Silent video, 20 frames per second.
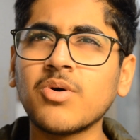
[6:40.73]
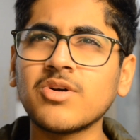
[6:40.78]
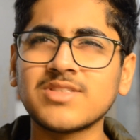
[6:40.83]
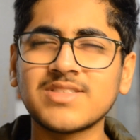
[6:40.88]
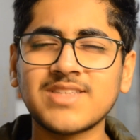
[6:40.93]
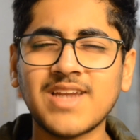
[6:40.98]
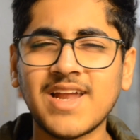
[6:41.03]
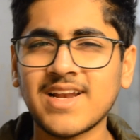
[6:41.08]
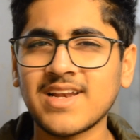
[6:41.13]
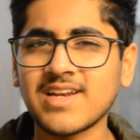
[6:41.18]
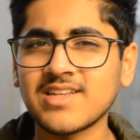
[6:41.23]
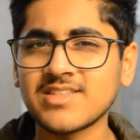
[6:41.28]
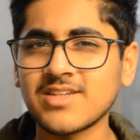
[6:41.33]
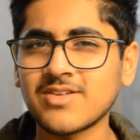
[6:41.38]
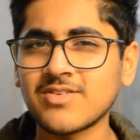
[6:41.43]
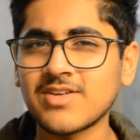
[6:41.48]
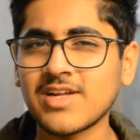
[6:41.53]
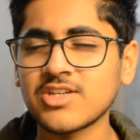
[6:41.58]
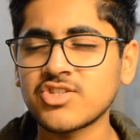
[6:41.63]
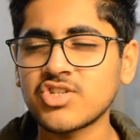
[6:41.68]
was crackling
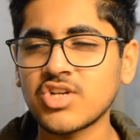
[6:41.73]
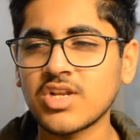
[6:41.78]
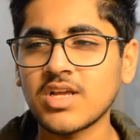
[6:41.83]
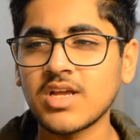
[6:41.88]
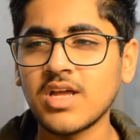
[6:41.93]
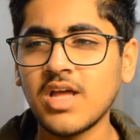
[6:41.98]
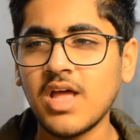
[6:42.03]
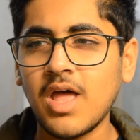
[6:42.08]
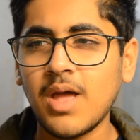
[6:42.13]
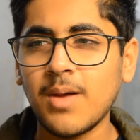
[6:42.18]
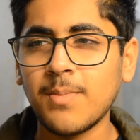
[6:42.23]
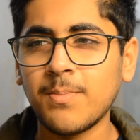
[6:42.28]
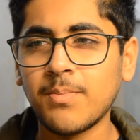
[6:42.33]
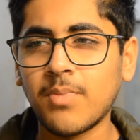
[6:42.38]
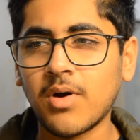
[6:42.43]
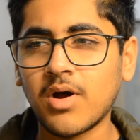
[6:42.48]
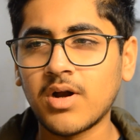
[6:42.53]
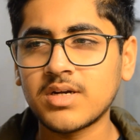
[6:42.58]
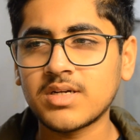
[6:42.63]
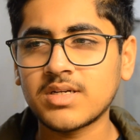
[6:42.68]
sound actually,
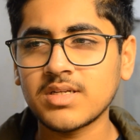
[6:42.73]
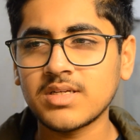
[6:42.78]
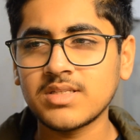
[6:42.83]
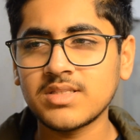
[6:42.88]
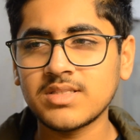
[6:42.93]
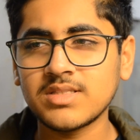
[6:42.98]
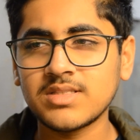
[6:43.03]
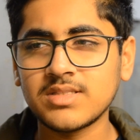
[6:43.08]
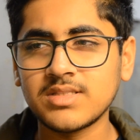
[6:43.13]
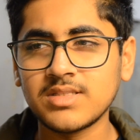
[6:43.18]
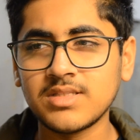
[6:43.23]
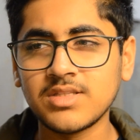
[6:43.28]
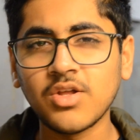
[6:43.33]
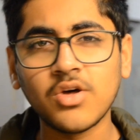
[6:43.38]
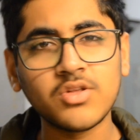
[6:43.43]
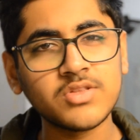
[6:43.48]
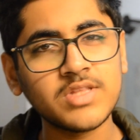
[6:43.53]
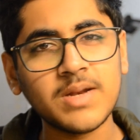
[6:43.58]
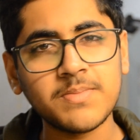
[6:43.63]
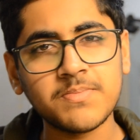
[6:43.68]
but
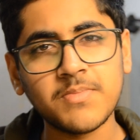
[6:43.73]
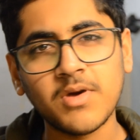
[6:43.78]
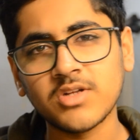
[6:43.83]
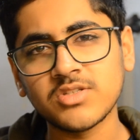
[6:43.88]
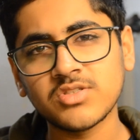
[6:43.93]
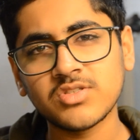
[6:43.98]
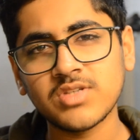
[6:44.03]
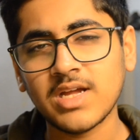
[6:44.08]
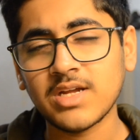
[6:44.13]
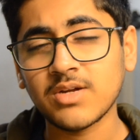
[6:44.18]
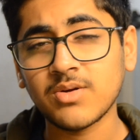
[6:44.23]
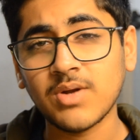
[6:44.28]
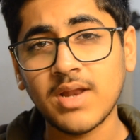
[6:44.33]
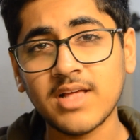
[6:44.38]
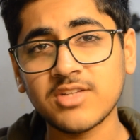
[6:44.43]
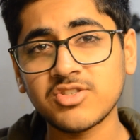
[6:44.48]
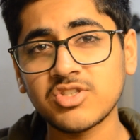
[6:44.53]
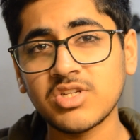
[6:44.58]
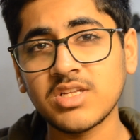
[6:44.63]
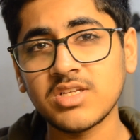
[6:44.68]
not that much, so I could
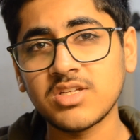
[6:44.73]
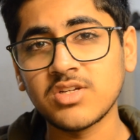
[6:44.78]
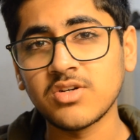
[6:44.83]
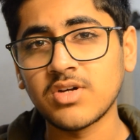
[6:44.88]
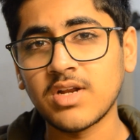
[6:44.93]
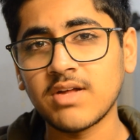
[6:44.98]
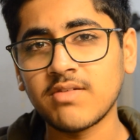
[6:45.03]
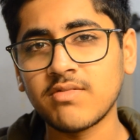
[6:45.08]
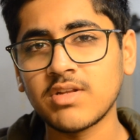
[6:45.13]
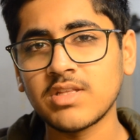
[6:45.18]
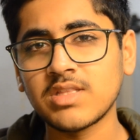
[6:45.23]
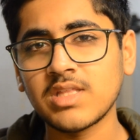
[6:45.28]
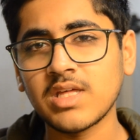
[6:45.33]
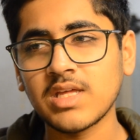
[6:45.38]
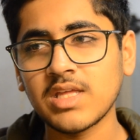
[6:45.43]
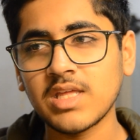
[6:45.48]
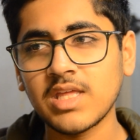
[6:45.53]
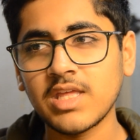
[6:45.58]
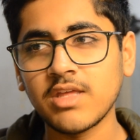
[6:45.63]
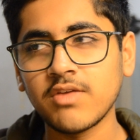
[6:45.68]
actually hear
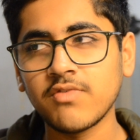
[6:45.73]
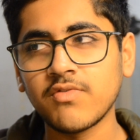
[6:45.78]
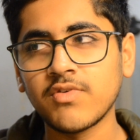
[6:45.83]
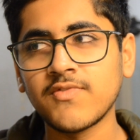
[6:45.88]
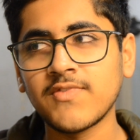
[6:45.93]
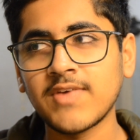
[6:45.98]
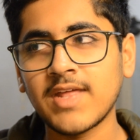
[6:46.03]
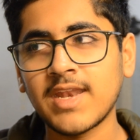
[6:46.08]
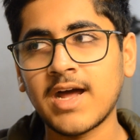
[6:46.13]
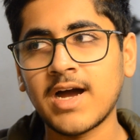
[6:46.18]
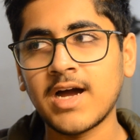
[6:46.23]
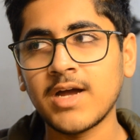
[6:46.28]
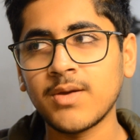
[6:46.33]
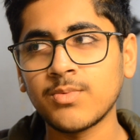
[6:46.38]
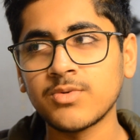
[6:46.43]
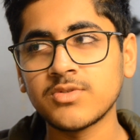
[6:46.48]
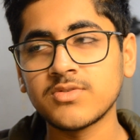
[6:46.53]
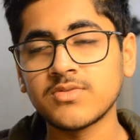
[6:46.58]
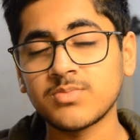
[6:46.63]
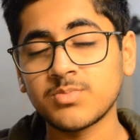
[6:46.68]
everything even when
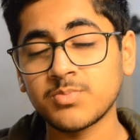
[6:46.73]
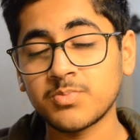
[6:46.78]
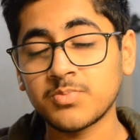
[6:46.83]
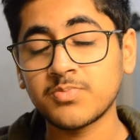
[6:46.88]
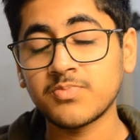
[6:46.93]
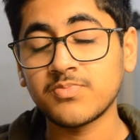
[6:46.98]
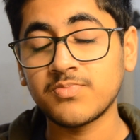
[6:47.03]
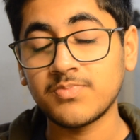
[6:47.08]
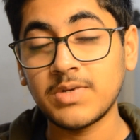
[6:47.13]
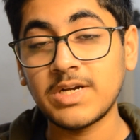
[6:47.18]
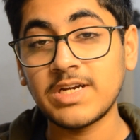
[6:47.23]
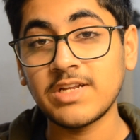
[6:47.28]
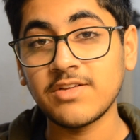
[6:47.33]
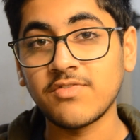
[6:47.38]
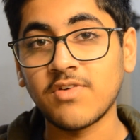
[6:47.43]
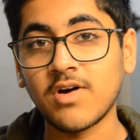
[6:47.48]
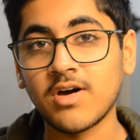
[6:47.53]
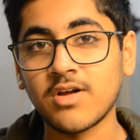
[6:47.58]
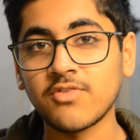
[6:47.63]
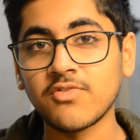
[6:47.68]
I was
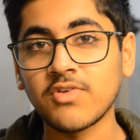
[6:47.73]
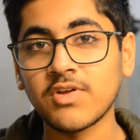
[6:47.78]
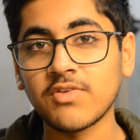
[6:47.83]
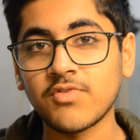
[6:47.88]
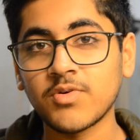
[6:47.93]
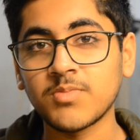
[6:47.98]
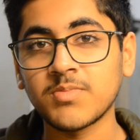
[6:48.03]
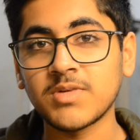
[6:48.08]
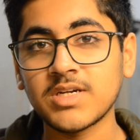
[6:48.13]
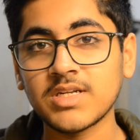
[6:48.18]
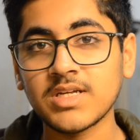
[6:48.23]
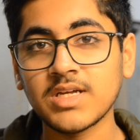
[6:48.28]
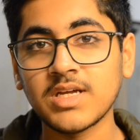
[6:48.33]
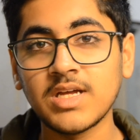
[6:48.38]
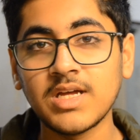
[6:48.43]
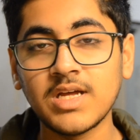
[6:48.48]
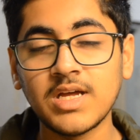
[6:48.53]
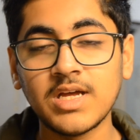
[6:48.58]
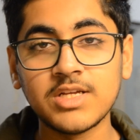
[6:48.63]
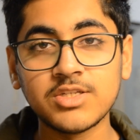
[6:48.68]
pretty far away from it.
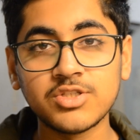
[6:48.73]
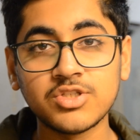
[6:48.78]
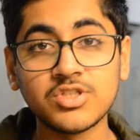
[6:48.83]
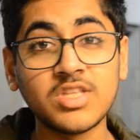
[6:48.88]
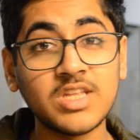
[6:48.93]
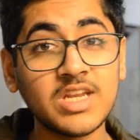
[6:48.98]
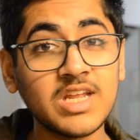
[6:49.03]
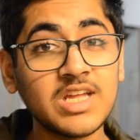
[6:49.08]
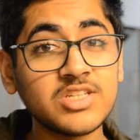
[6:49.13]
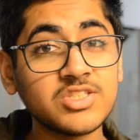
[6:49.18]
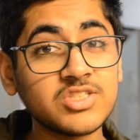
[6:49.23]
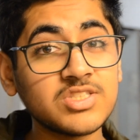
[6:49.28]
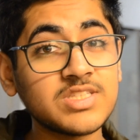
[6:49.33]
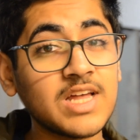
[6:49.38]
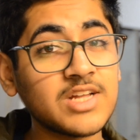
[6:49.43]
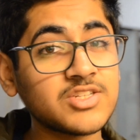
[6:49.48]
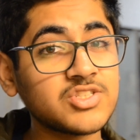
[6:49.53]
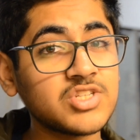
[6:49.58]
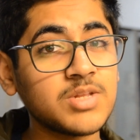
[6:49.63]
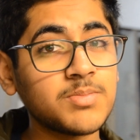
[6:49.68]
So the range
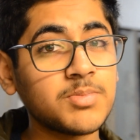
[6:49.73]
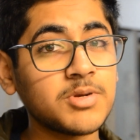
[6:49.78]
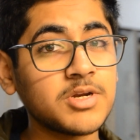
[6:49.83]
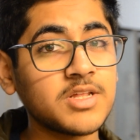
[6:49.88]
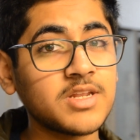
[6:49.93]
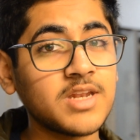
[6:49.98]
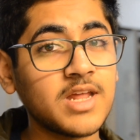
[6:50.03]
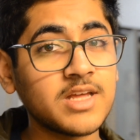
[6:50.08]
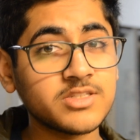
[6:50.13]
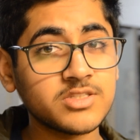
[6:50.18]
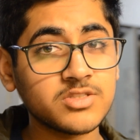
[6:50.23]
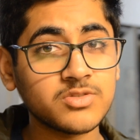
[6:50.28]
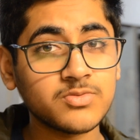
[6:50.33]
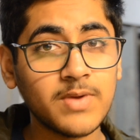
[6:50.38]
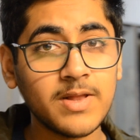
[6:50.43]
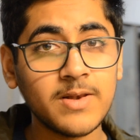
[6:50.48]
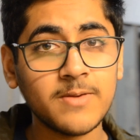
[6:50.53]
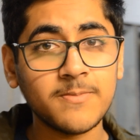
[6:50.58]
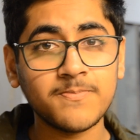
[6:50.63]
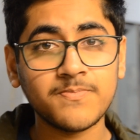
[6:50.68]
is actually pretty nice
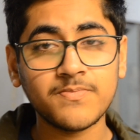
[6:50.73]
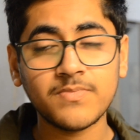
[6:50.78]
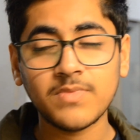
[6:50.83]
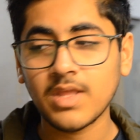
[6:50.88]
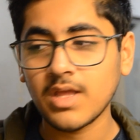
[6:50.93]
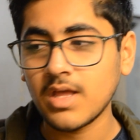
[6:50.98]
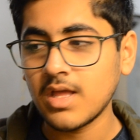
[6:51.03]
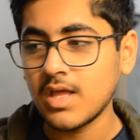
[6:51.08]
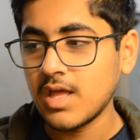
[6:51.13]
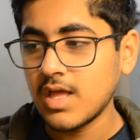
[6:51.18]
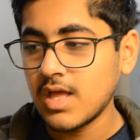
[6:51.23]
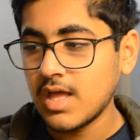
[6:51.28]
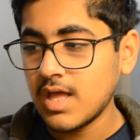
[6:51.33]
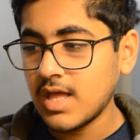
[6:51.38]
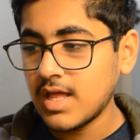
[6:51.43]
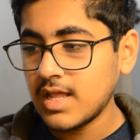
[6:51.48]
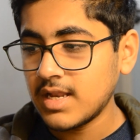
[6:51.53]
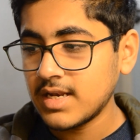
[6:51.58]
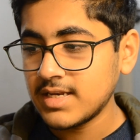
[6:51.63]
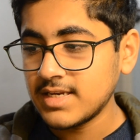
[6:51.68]
as well.
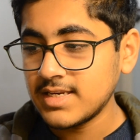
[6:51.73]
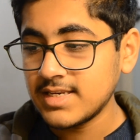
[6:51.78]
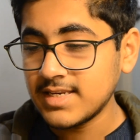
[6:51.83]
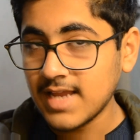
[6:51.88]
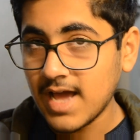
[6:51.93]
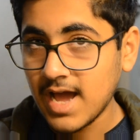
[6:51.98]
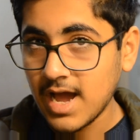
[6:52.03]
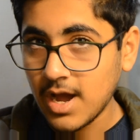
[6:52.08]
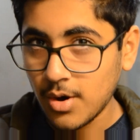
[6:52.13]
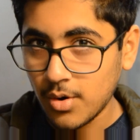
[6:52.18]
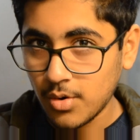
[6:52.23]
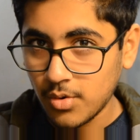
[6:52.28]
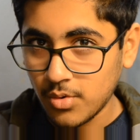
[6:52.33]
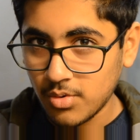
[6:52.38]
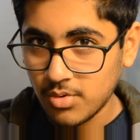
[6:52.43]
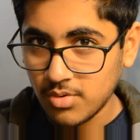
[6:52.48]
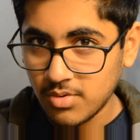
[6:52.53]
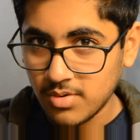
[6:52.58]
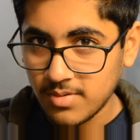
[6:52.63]
Now,